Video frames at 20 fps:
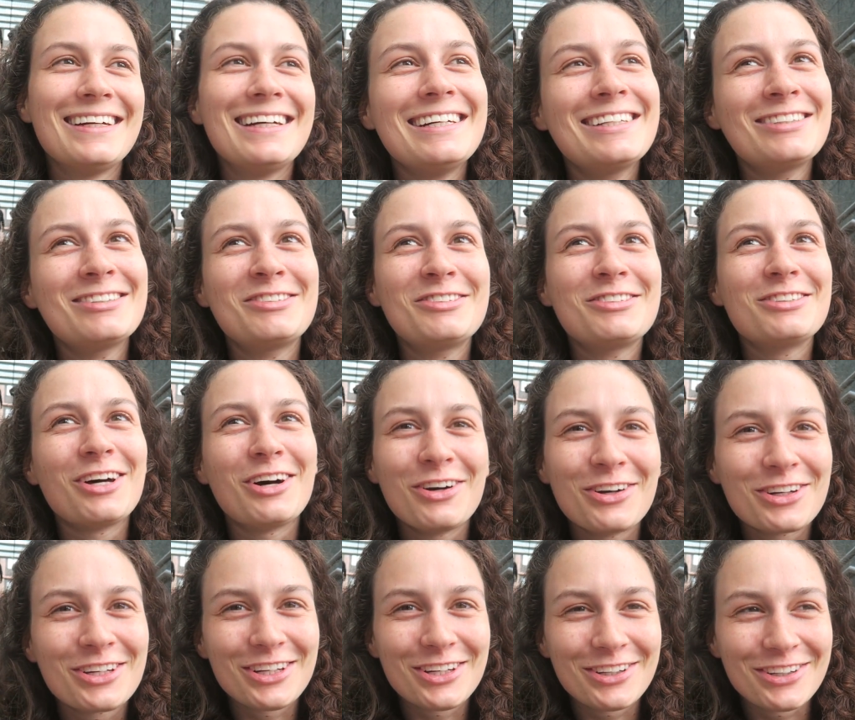It's
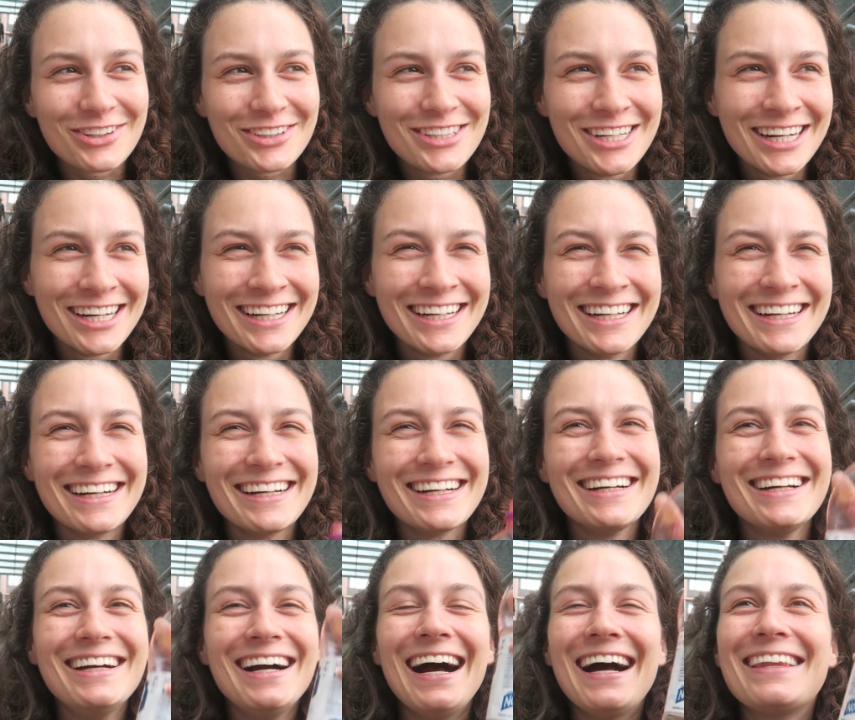so cute.
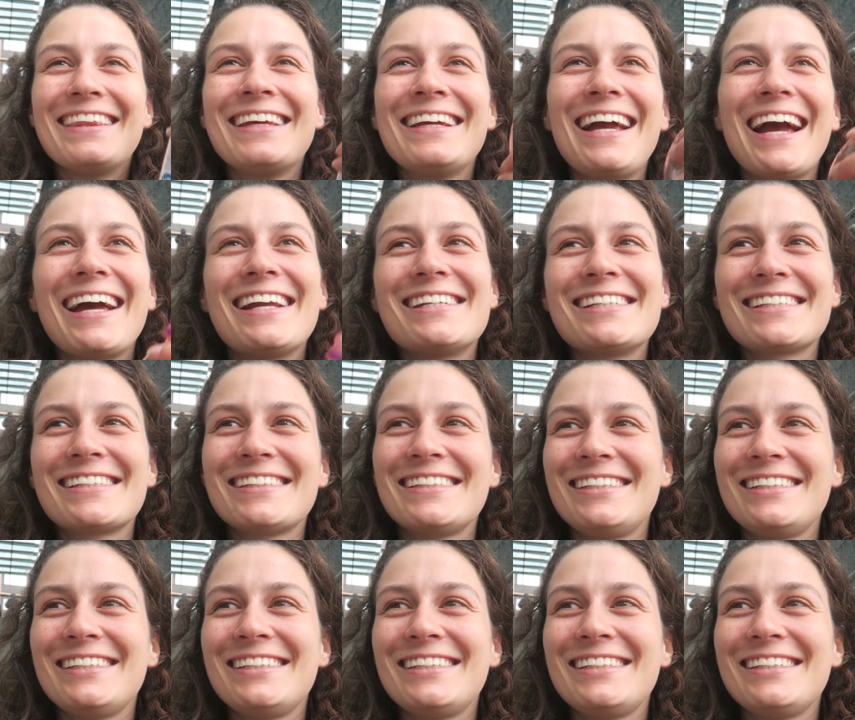I think I just